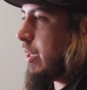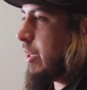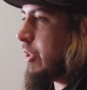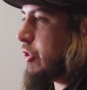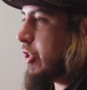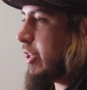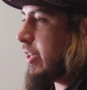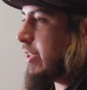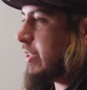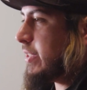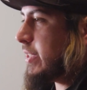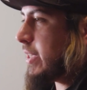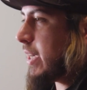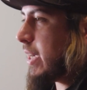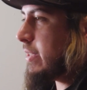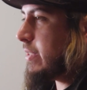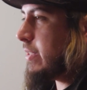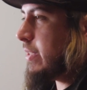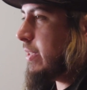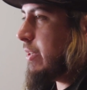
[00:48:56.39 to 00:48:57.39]
chicken
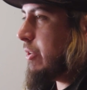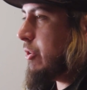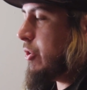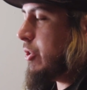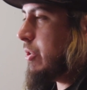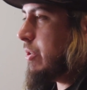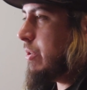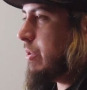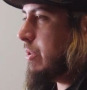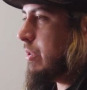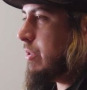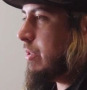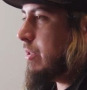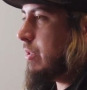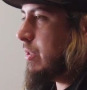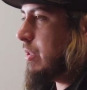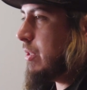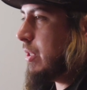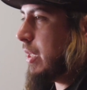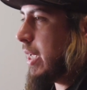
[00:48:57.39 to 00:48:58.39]
sausage,
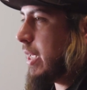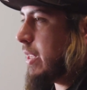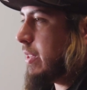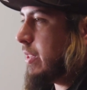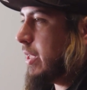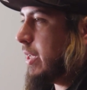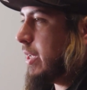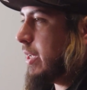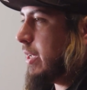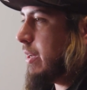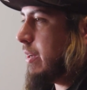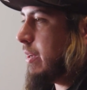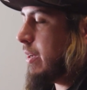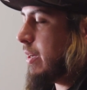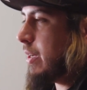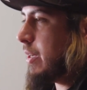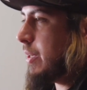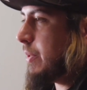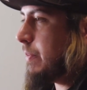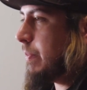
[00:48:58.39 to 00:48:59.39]
and then
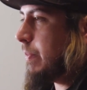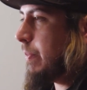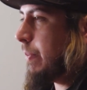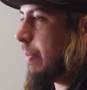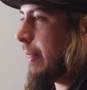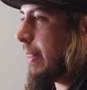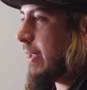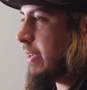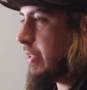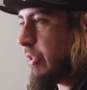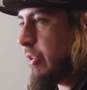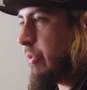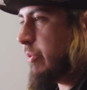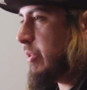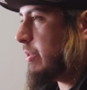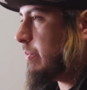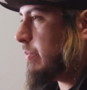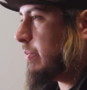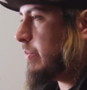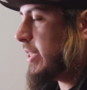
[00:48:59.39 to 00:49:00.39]
do
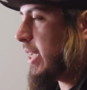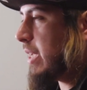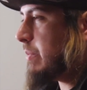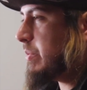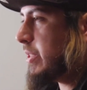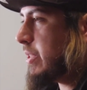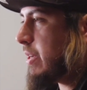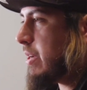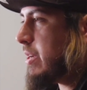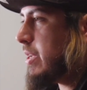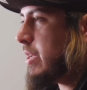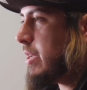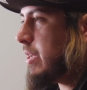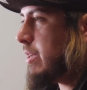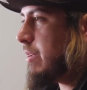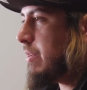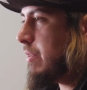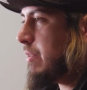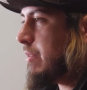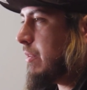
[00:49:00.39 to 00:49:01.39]
some tape
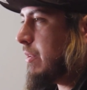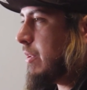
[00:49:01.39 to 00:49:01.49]
study,